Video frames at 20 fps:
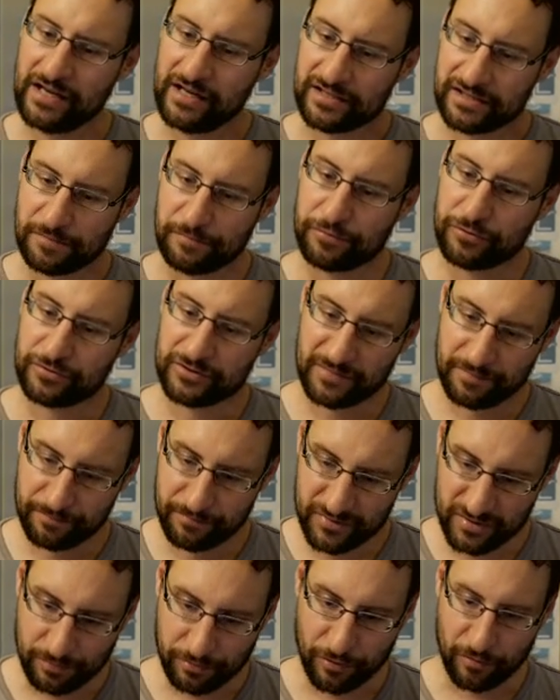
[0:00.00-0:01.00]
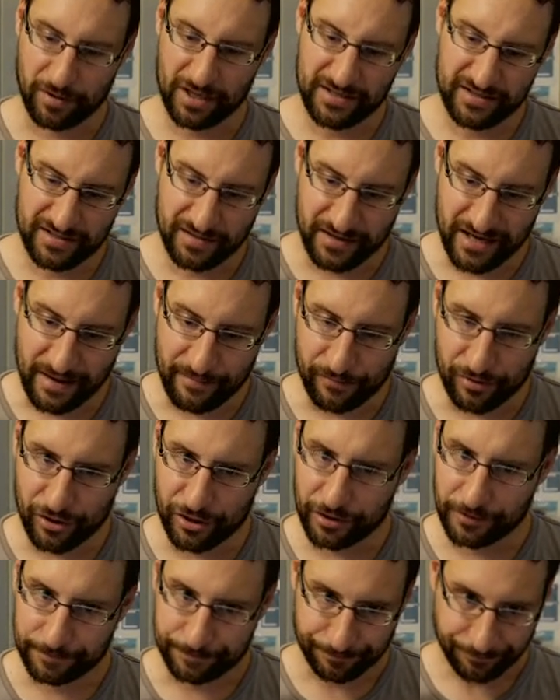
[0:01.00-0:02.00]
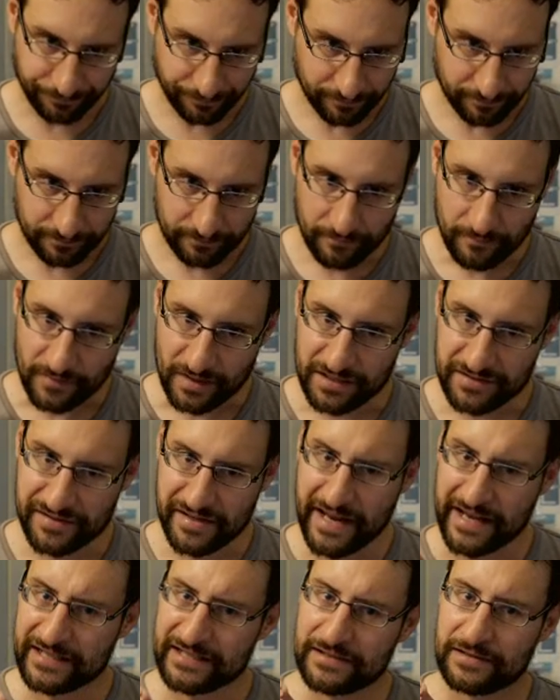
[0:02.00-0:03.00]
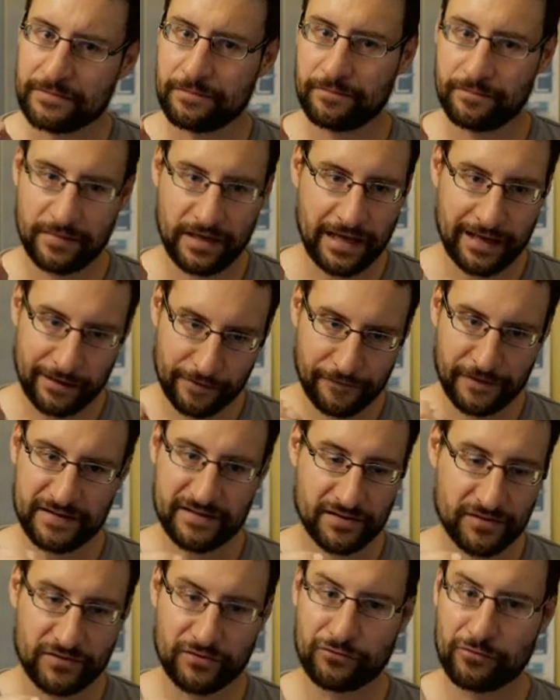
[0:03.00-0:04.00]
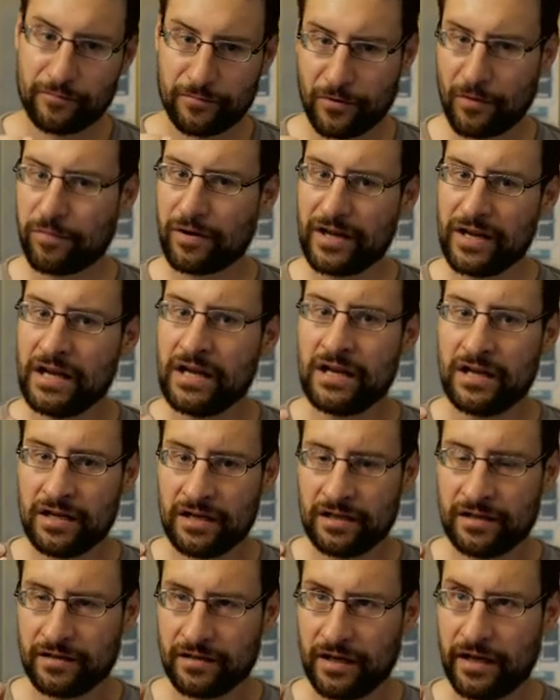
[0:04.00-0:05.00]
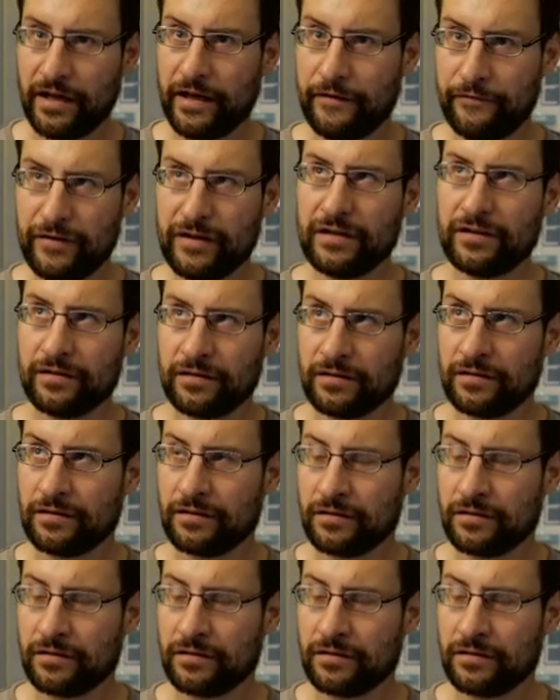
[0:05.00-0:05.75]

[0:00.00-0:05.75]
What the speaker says: So probably the number, the next elephants in the room probably having